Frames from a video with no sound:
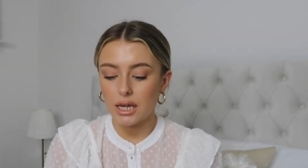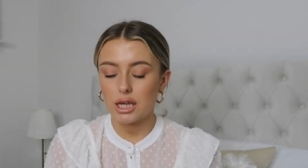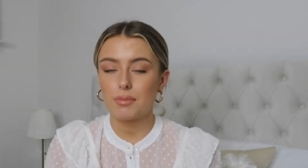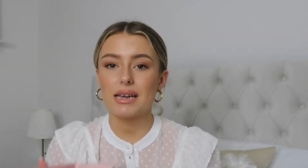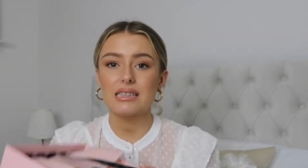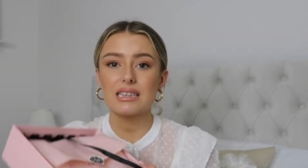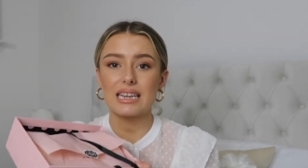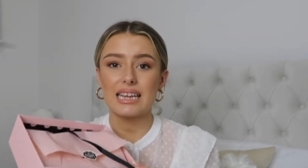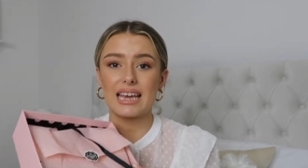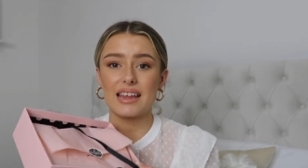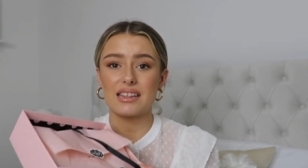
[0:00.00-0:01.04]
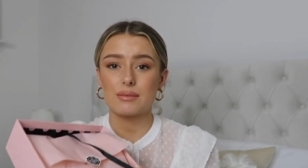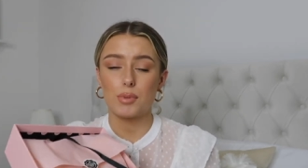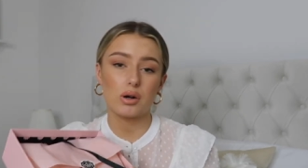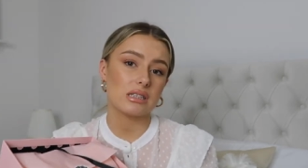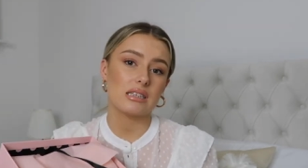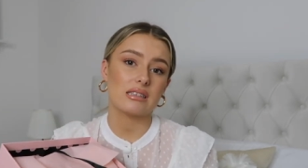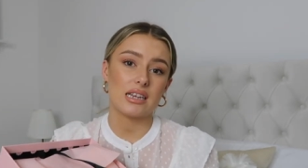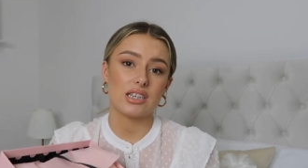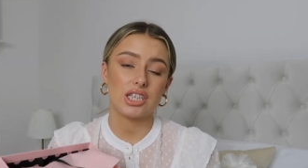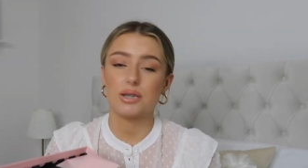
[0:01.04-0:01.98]
you basically get these boxes
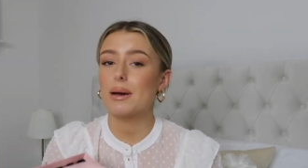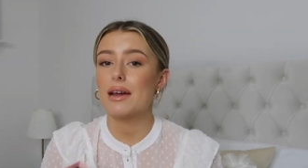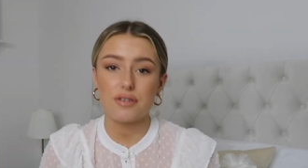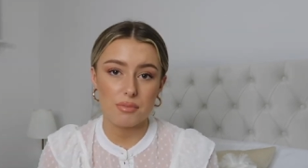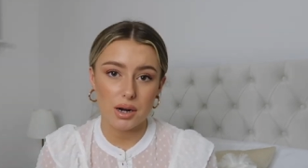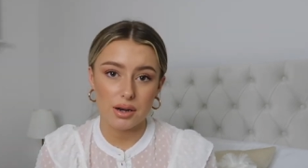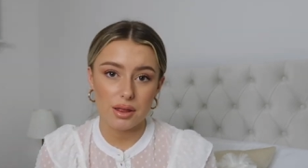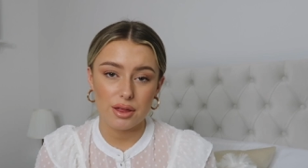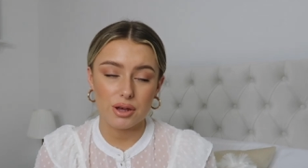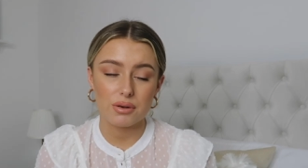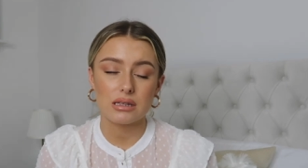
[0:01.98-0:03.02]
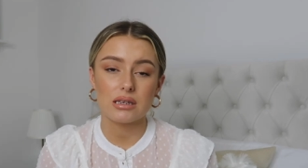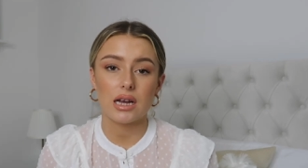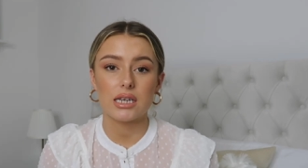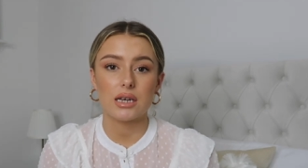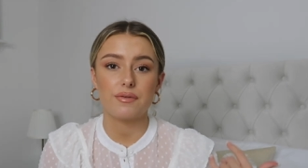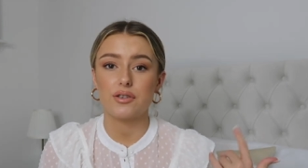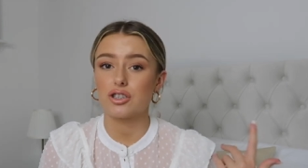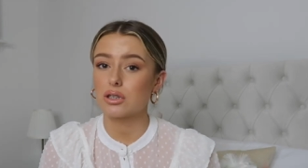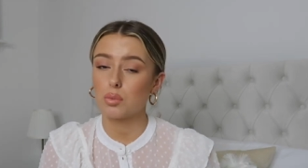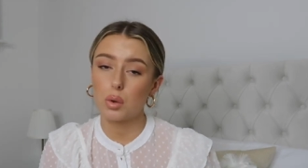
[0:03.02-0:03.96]
sent to you every month. You can sign up for
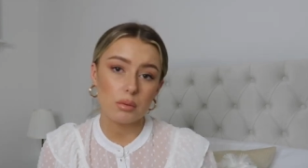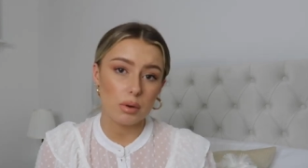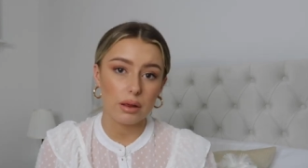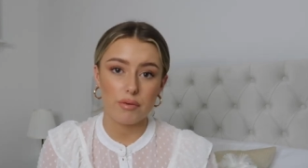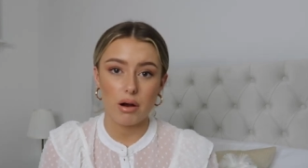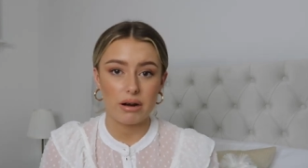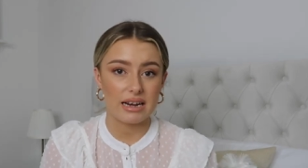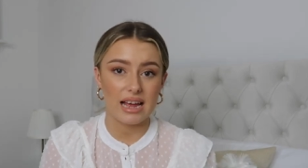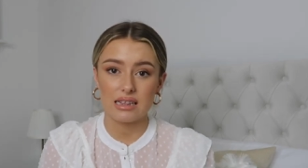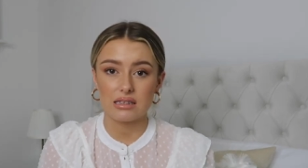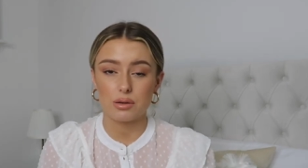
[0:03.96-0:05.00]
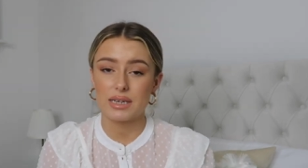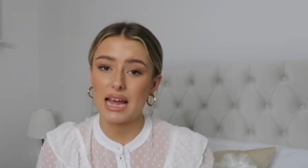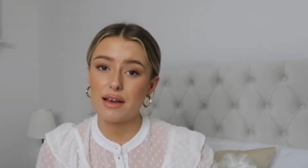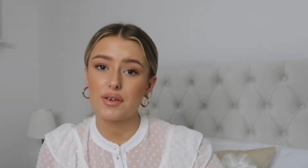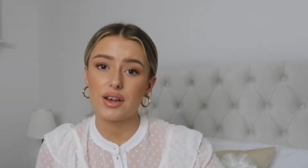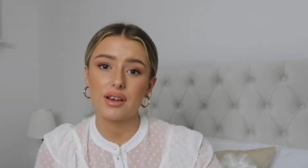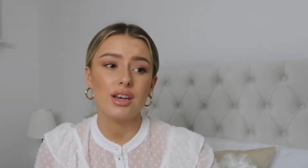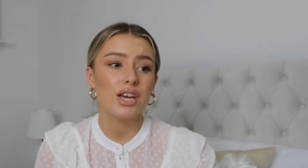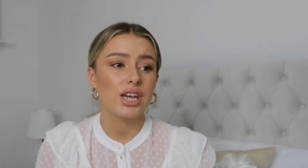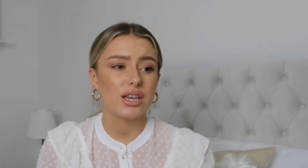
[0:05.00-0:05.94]
just a one month roll in, cancel whenever.
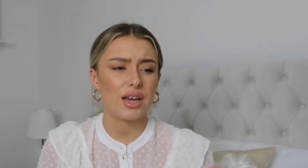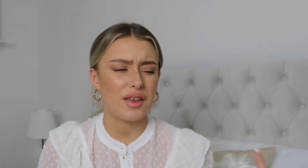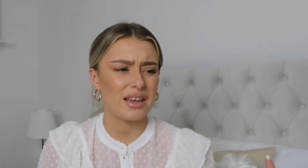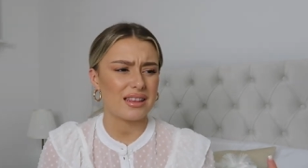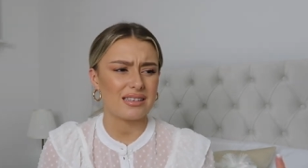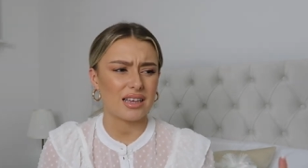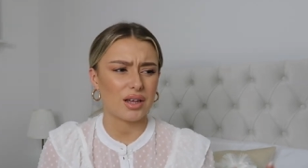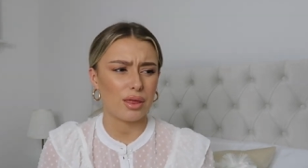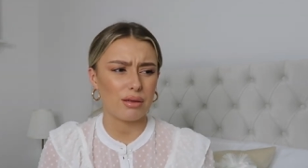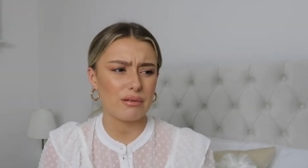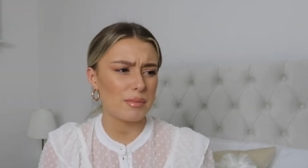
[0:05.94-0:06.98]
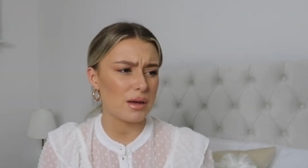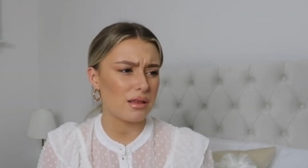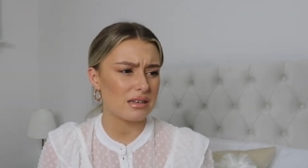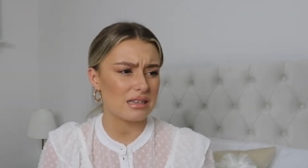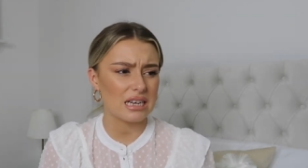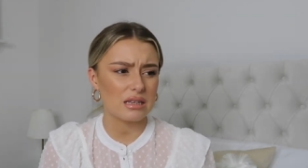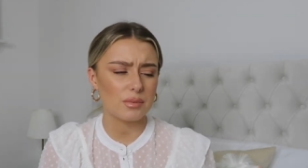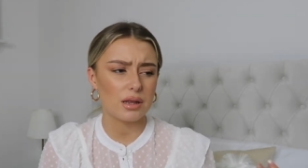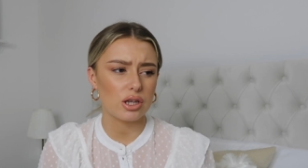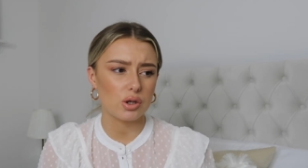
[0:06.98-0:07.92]
I think there's like a three month, six
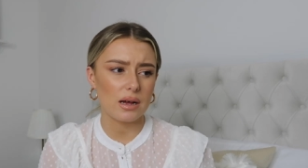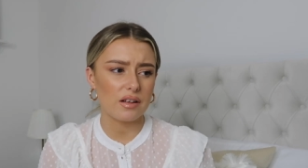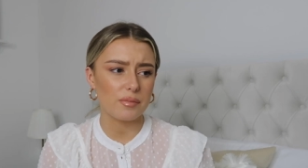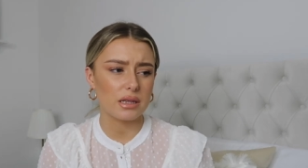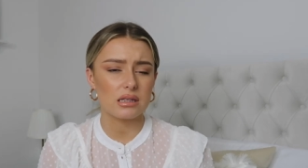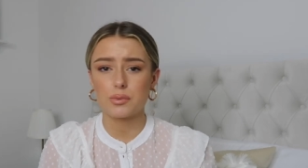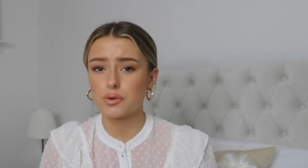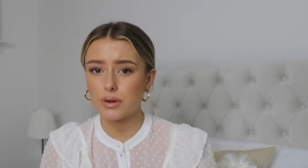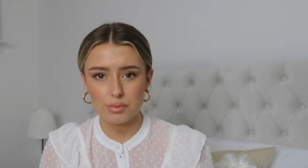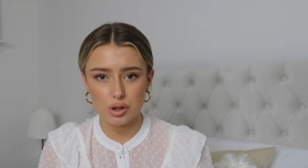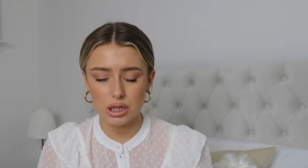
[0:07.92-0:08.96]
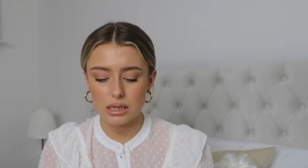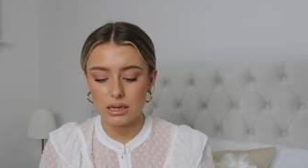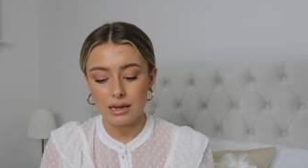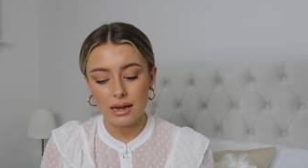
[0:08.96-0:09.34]
month, a twelve month subscription.